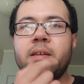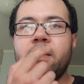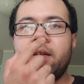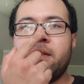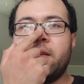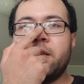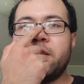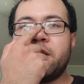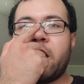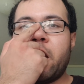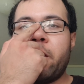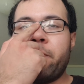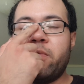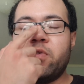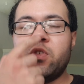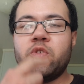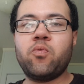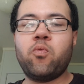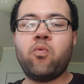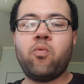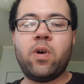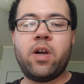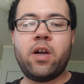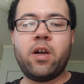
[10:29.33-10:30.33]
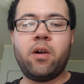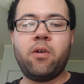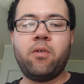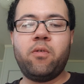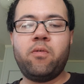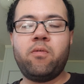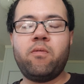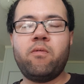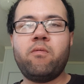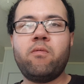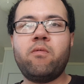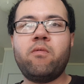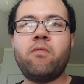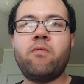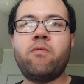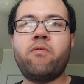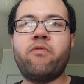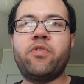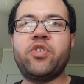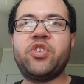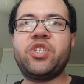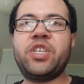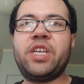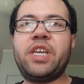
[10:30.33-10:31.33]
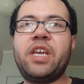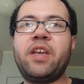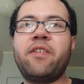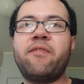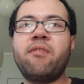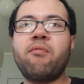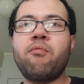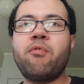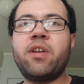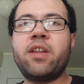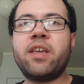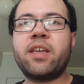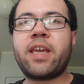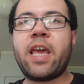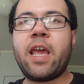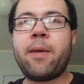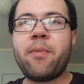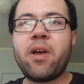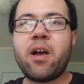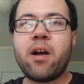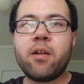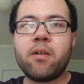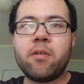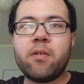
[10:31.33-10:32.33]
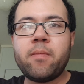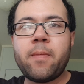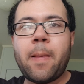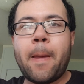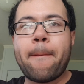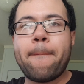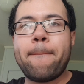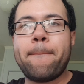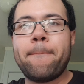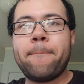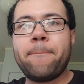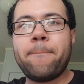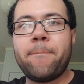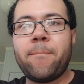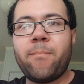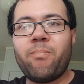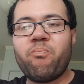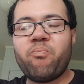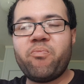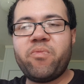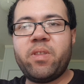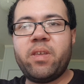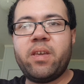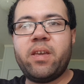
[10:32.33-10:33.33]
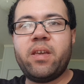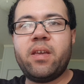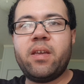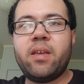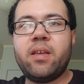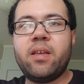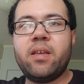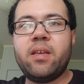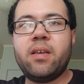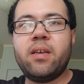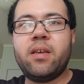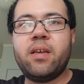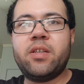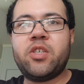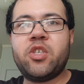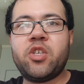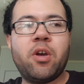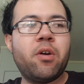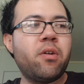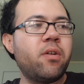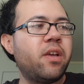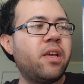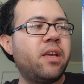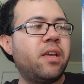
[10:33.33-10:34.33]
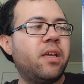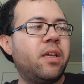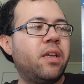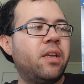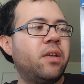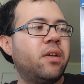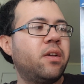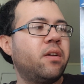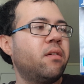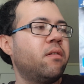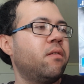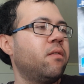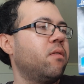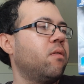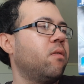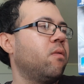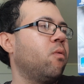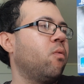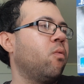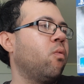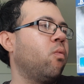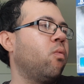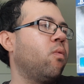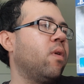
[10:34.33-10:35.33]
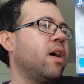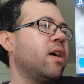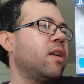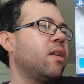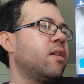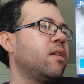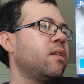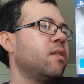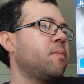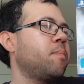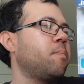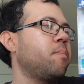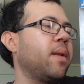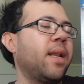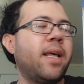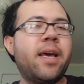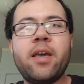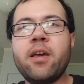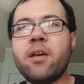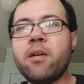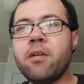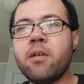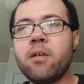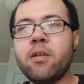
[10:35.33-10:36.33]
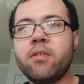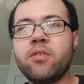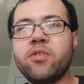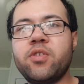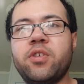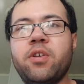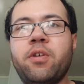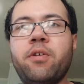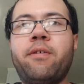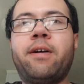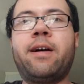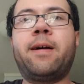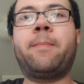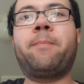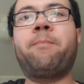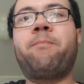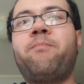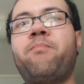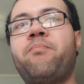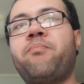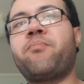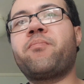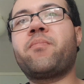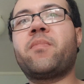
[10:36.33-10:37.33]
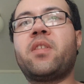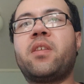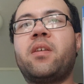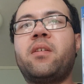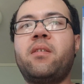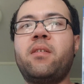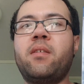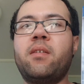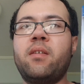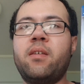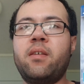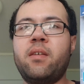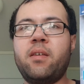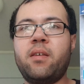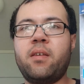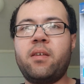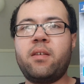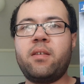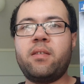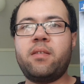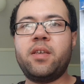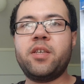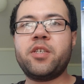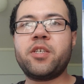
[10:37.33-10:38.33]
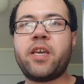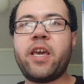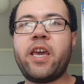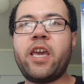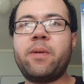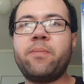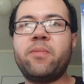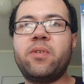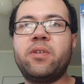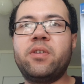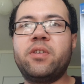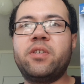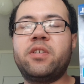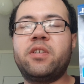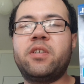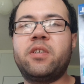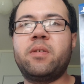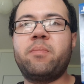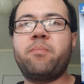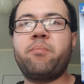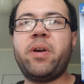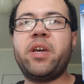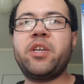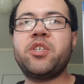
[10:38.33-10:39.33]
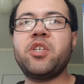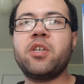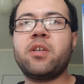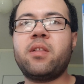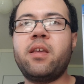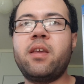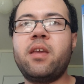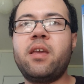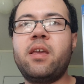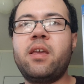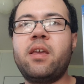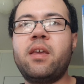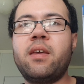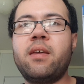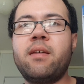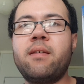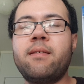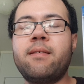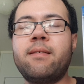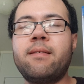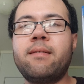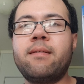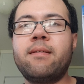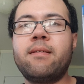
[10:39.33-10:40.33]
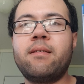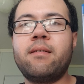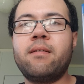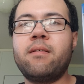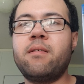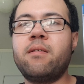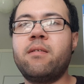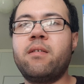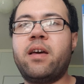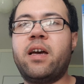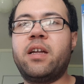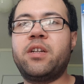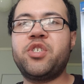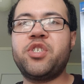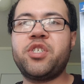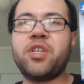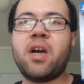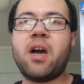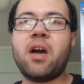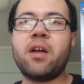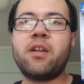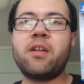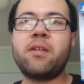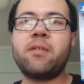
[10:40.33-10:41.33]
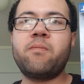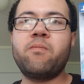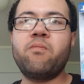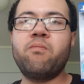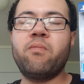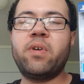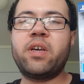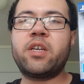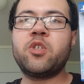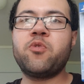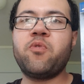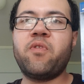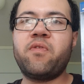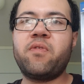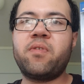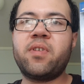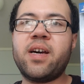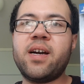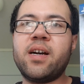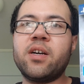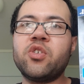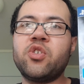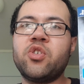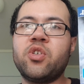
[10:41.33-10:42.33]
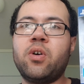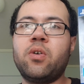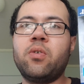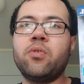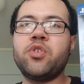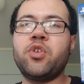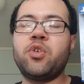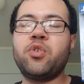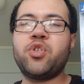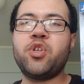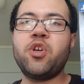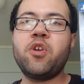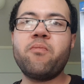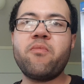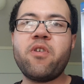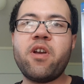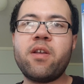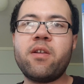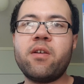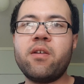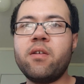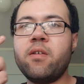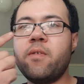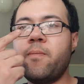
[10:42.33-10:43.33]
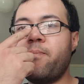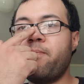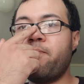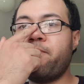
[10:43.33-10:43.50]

This game was well received when it came out. It's only one player, so this game is basically Uncharted mixed with Dark Souls and Tomb Raider,